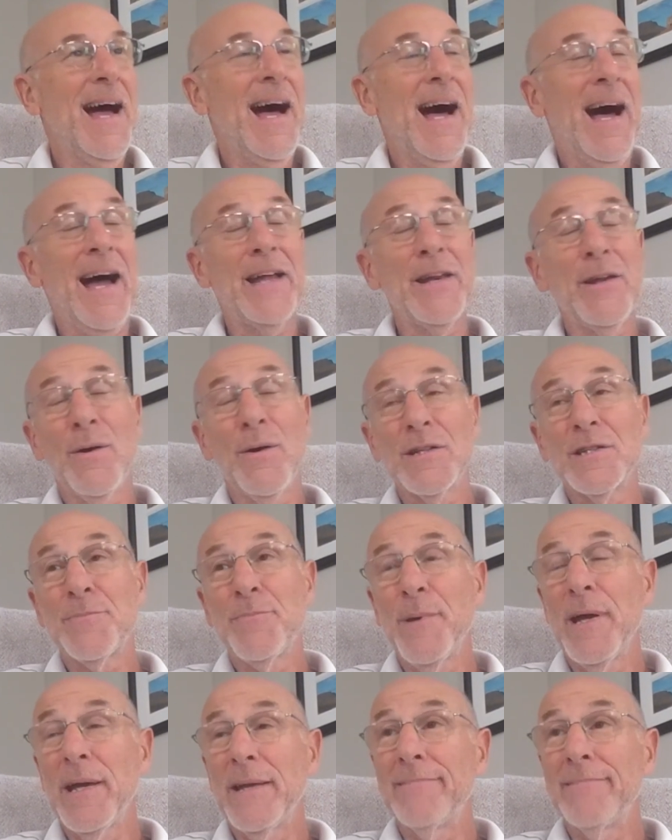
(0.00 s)
I know it's
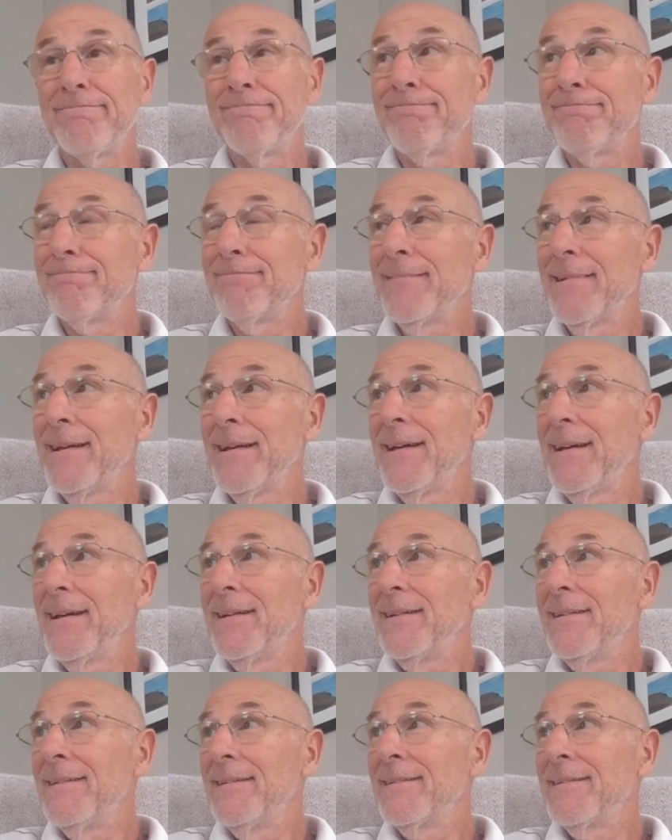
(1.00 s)
been
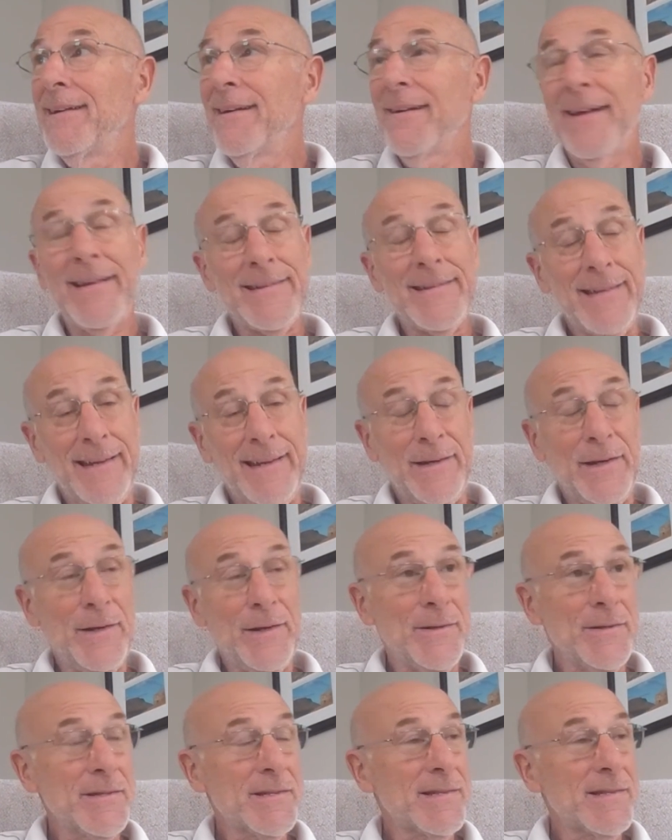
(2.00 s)
18
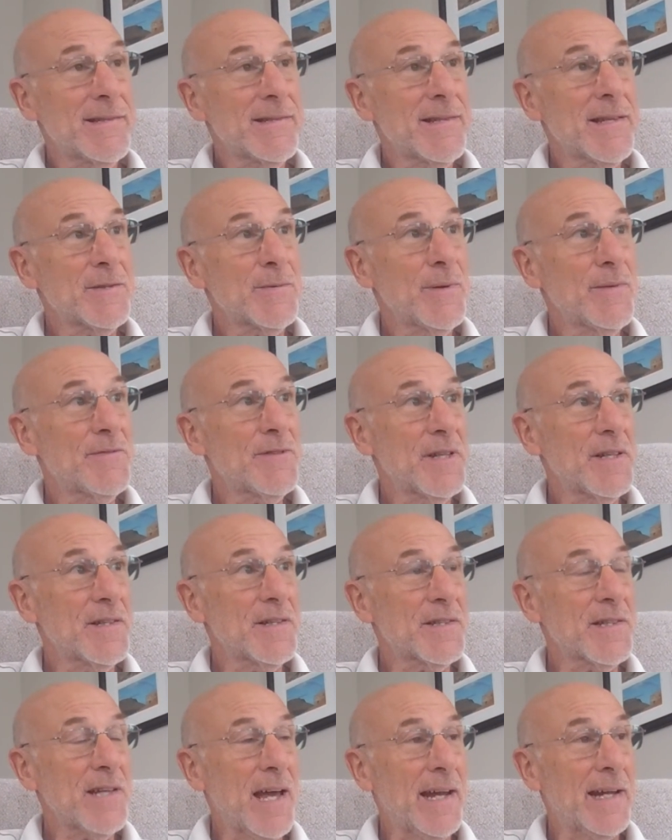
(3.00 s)
years since we've seen the
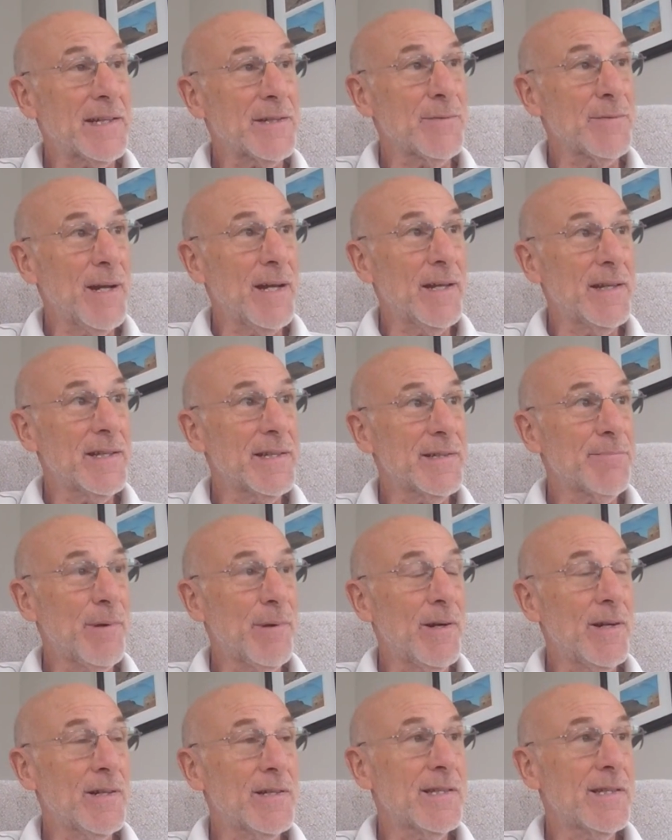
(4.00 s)
Sonics around these
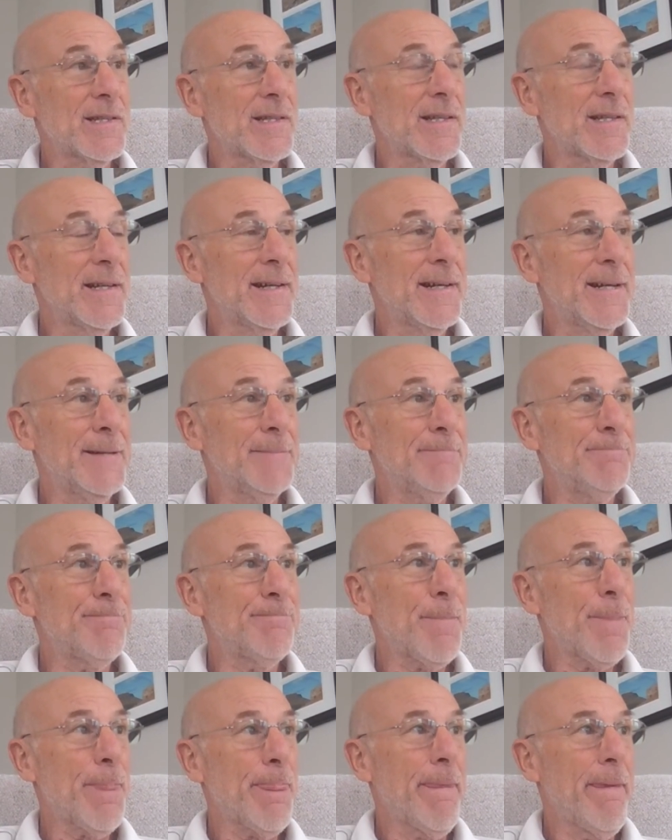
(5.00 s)
parts, and
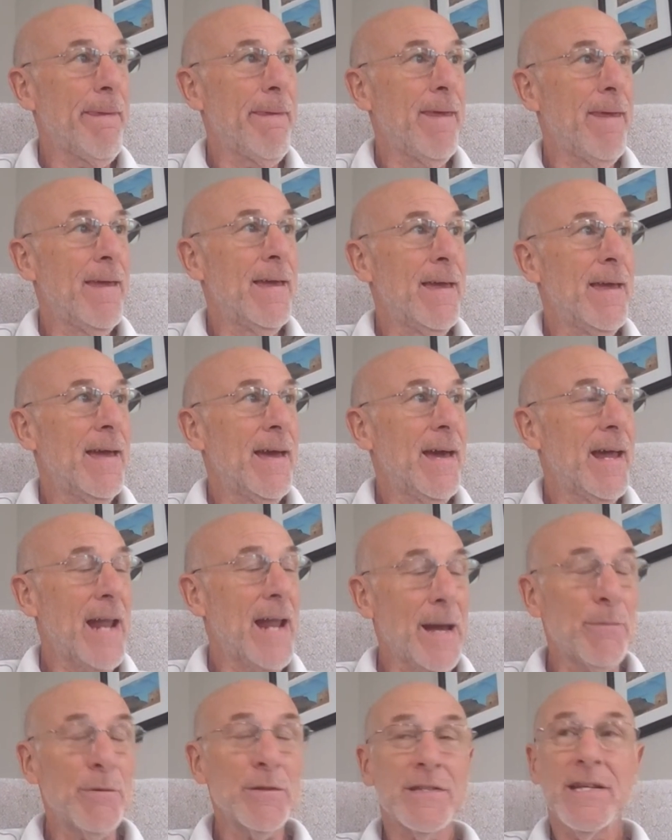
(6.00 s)

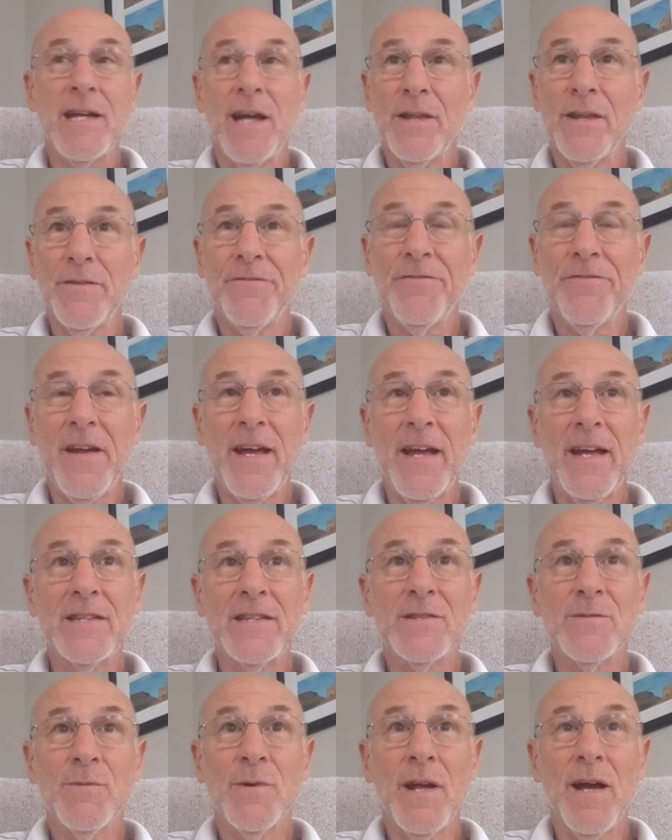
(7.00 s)
I will tell the
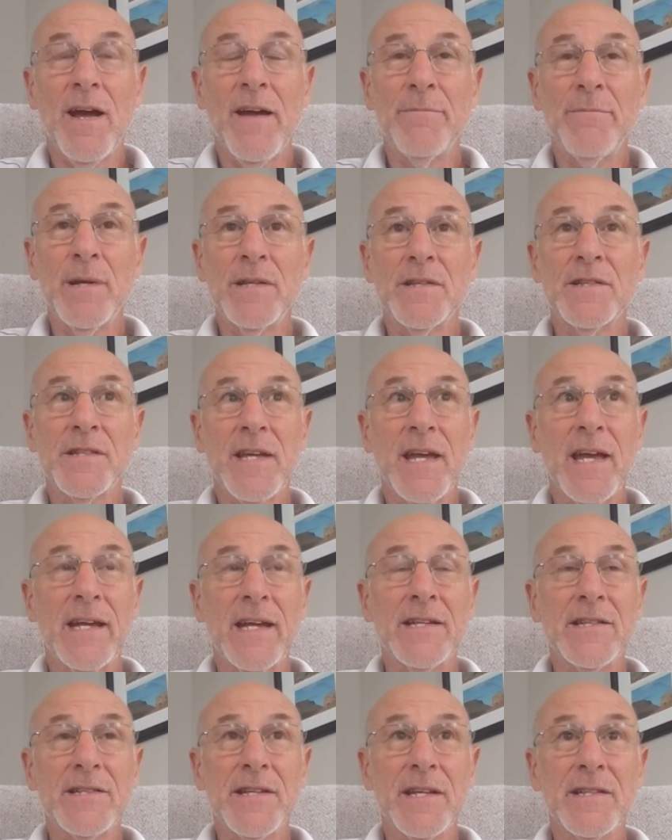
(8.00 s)
fans what I've been
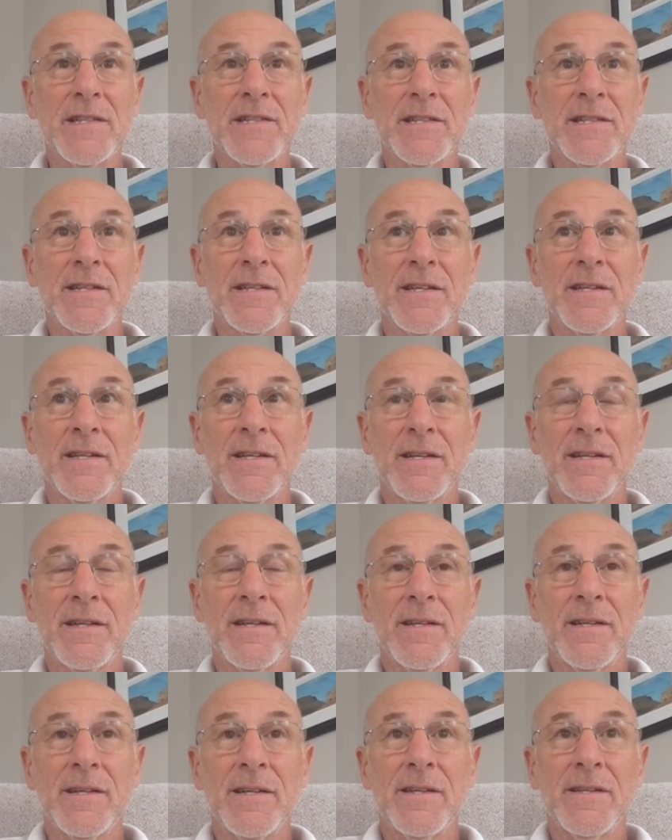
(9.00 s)
saying since
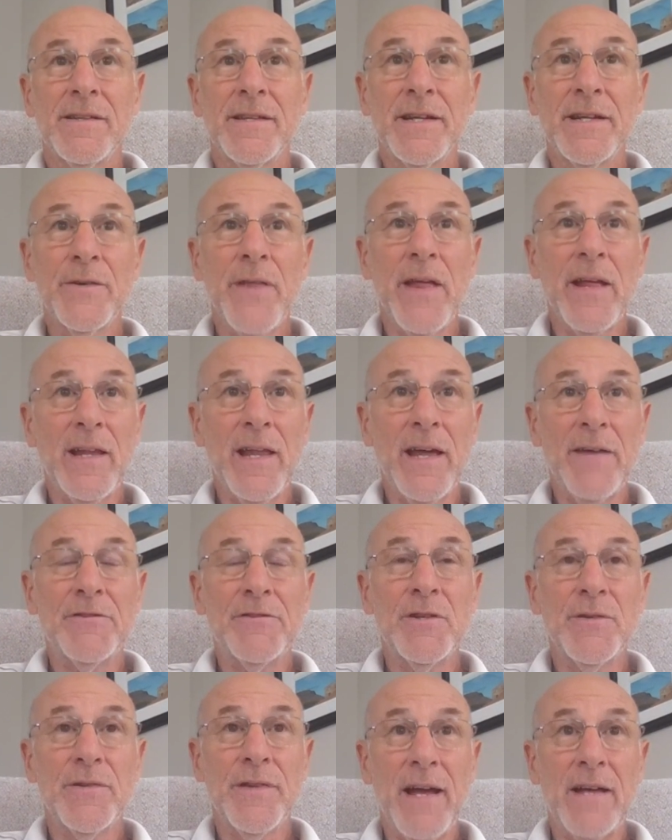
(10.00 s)
the year they left,
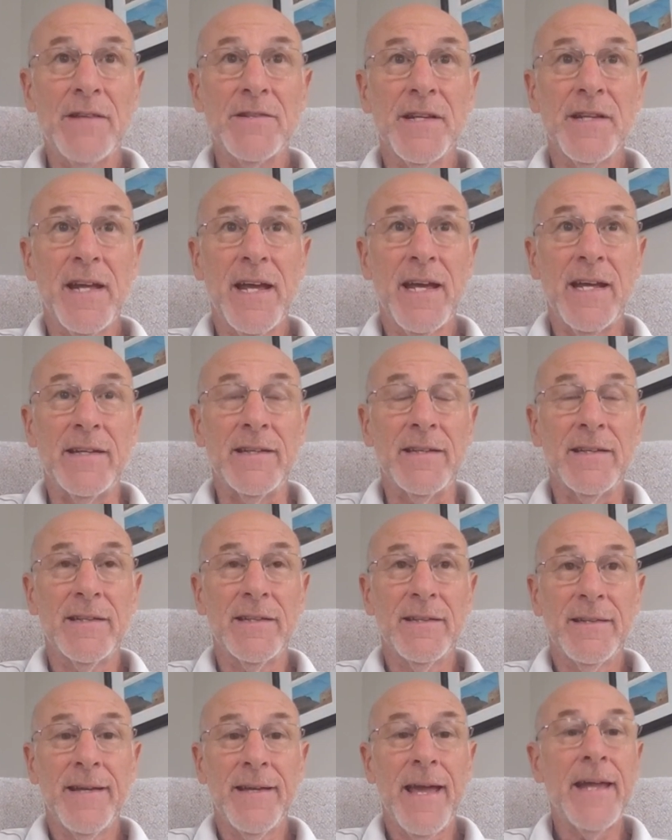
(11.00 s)
2008.
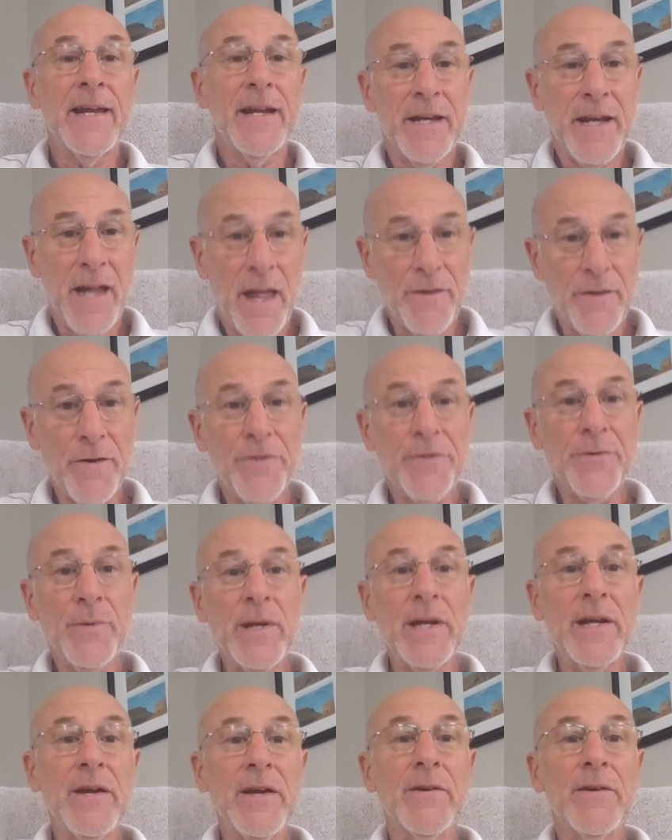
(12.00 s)
In another
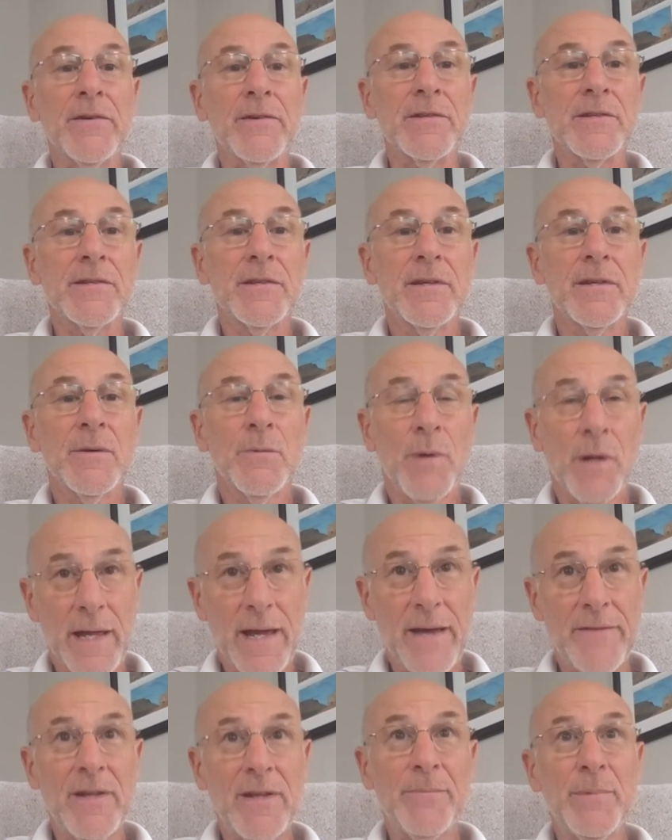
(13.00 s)
3 years, we'll
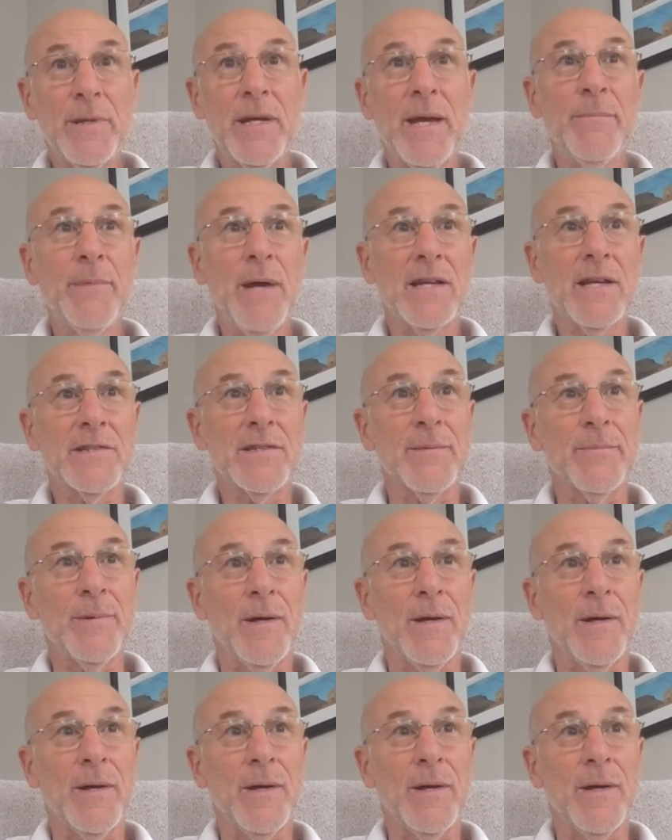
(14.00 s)
have NBA basketball.